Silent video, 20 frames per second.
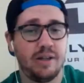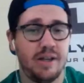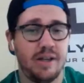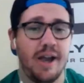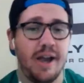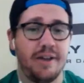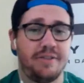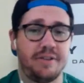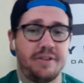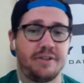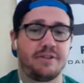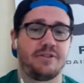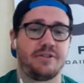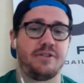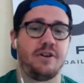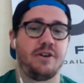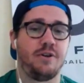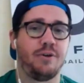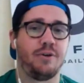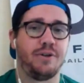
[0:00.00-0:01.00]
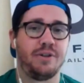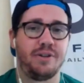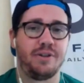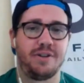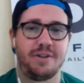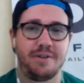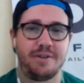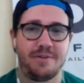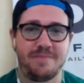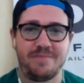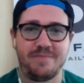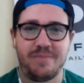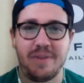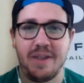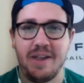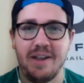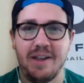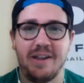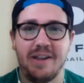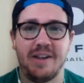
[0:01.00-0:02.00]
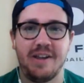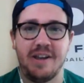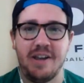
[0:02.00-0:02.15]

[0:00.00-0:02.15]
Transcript: I think so, and it,